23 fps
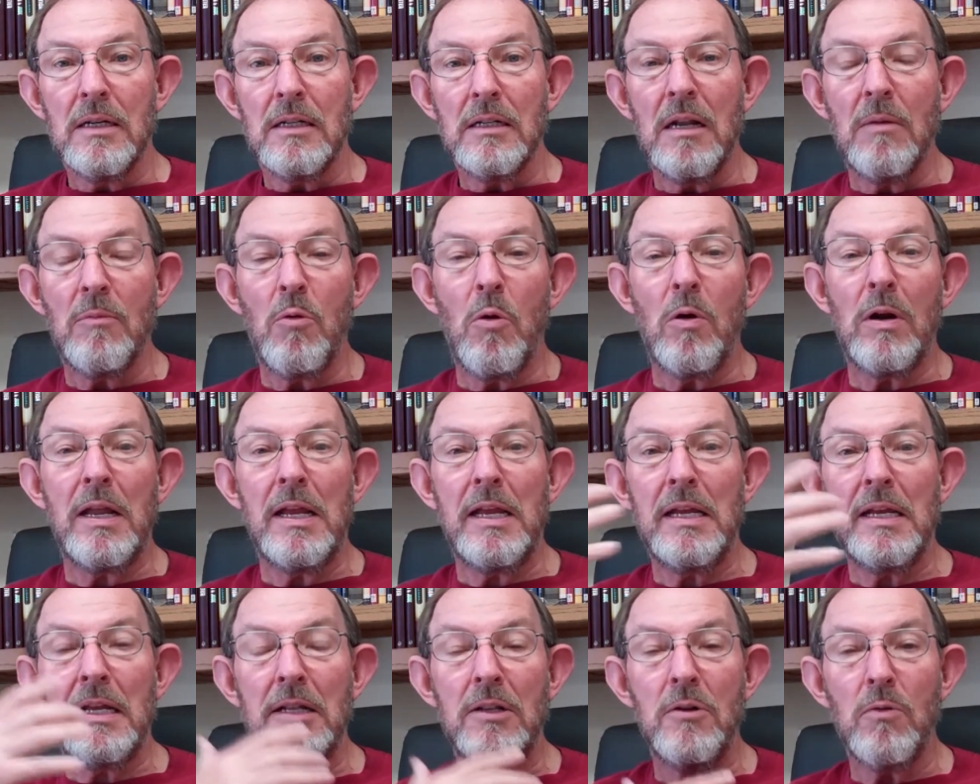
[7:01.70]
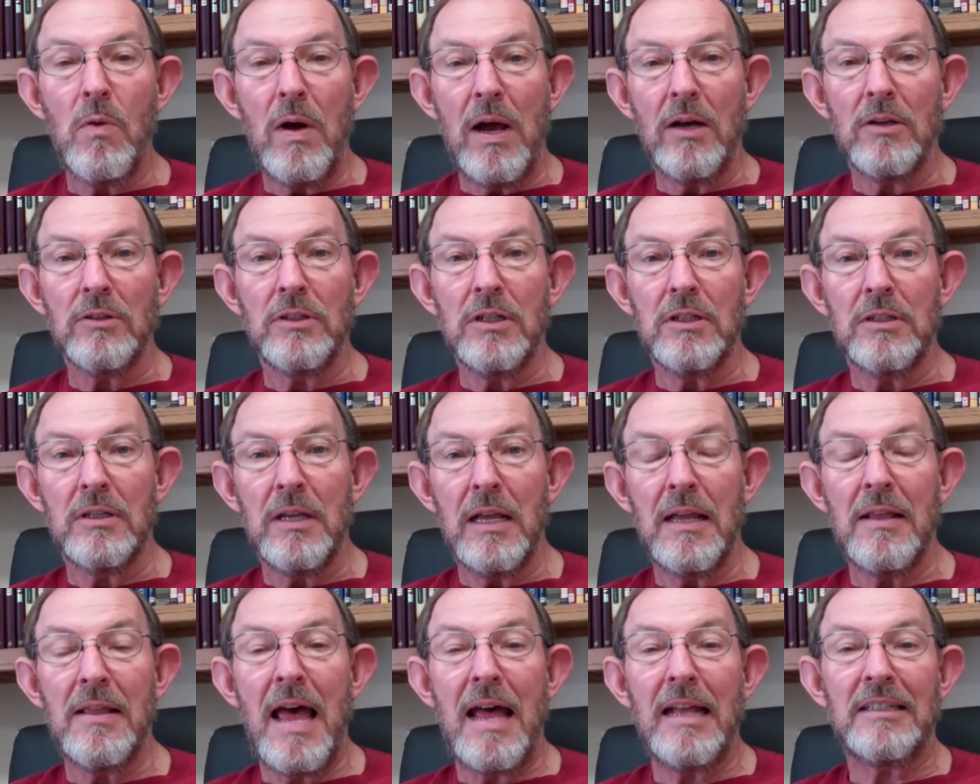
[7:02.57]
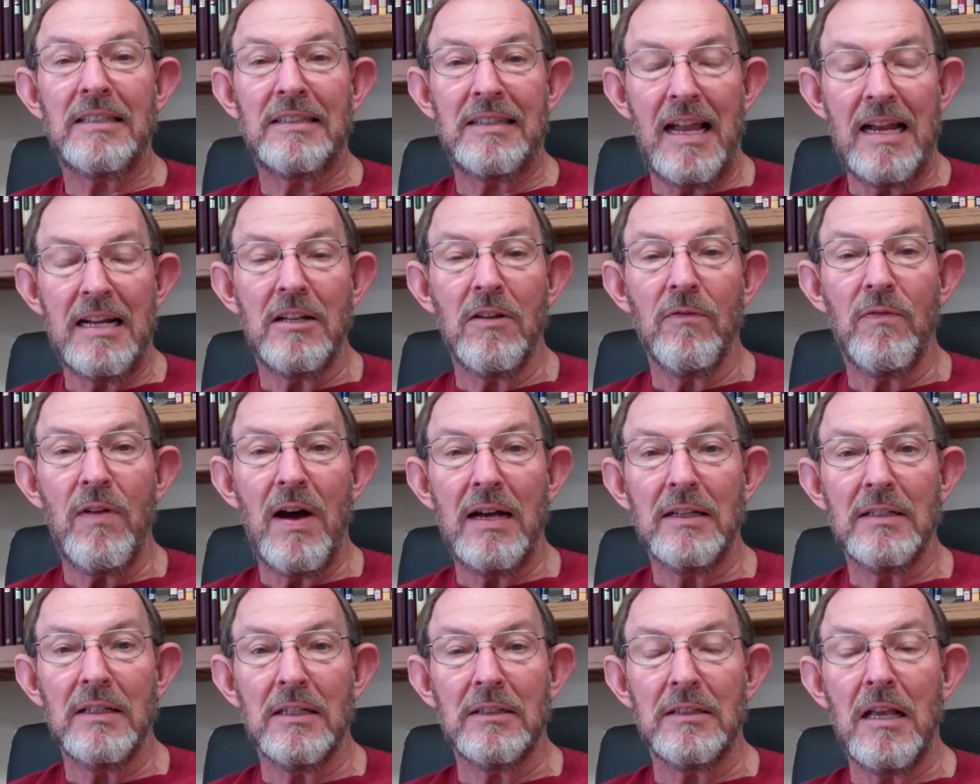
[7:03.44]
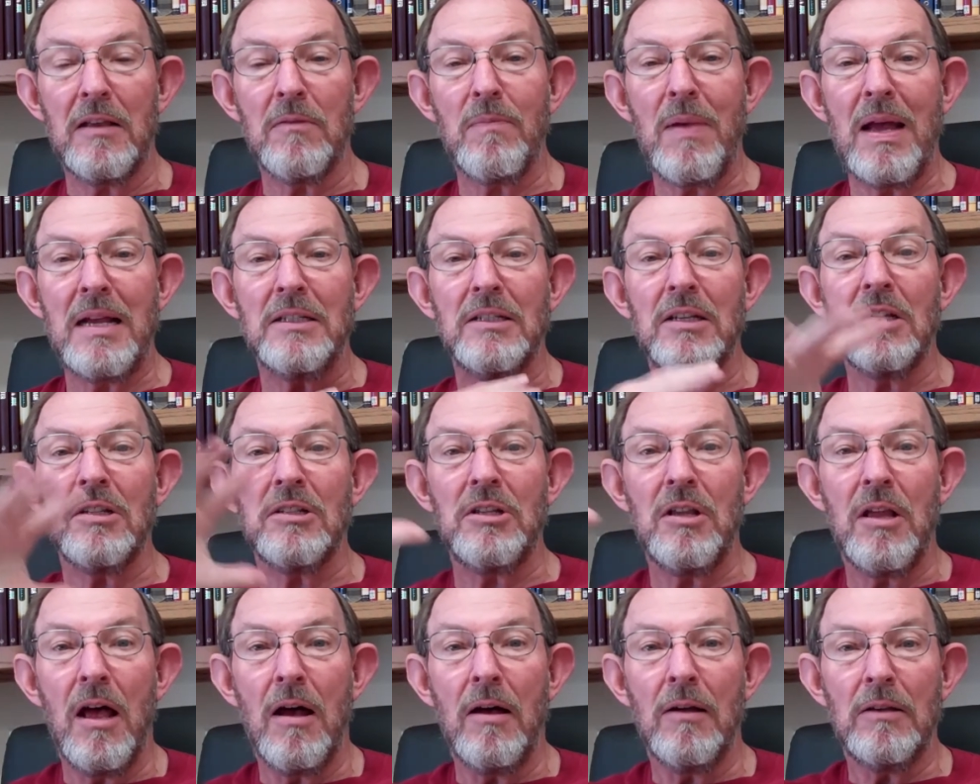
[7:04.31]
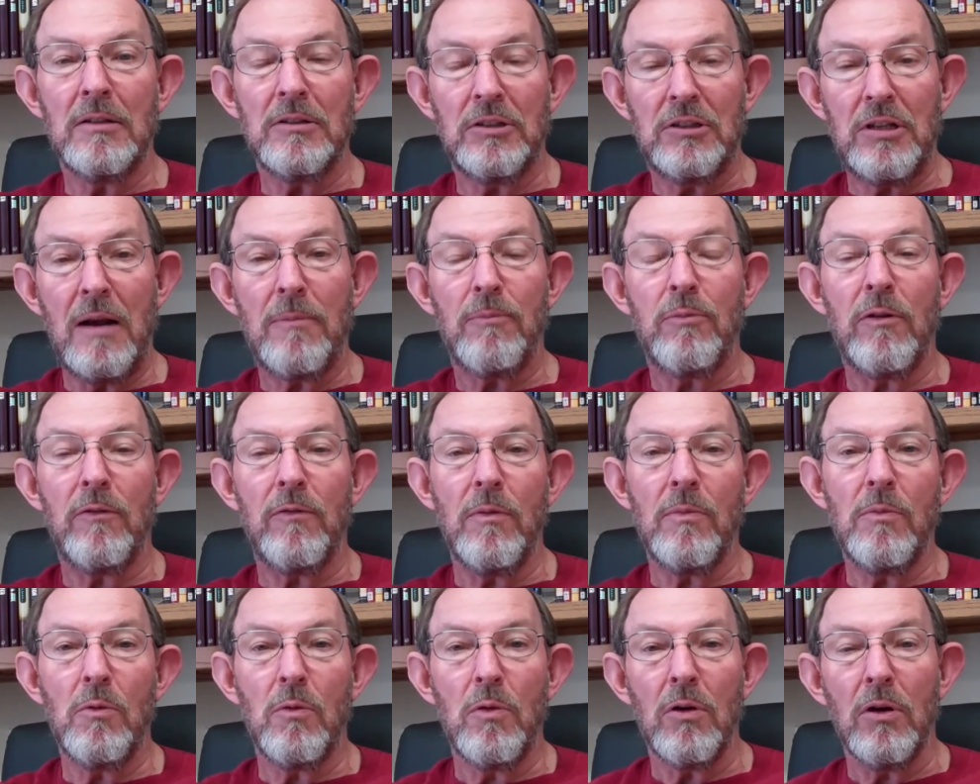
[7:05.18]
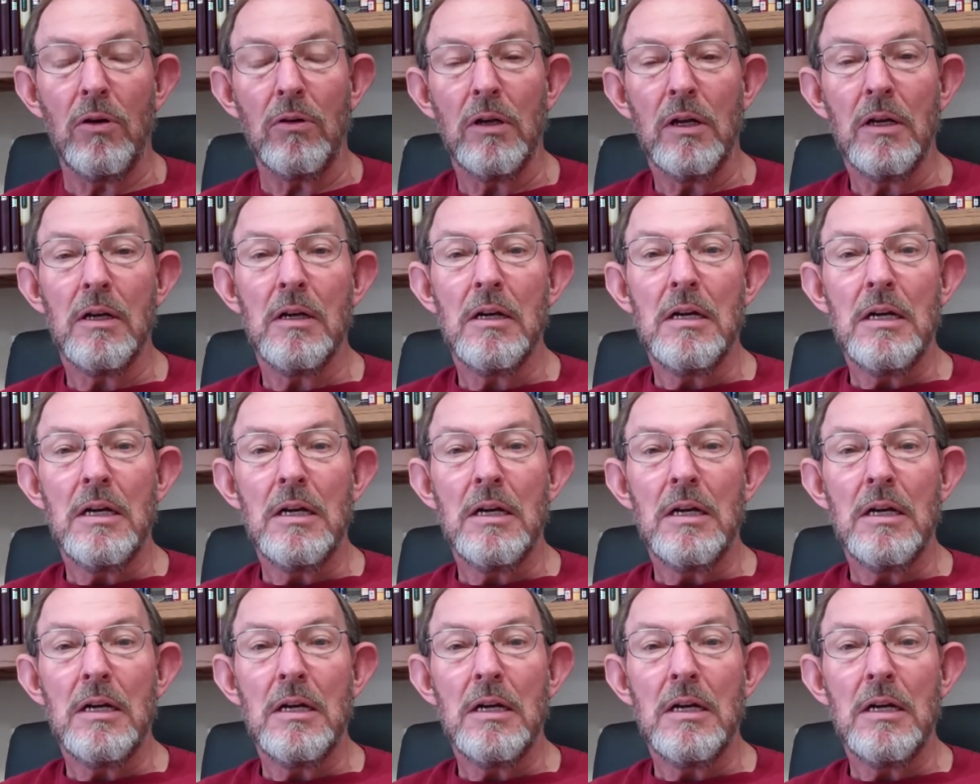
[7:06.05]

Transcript: Number one, he indwells us, and that sanctifies us. That makes us separate from the world.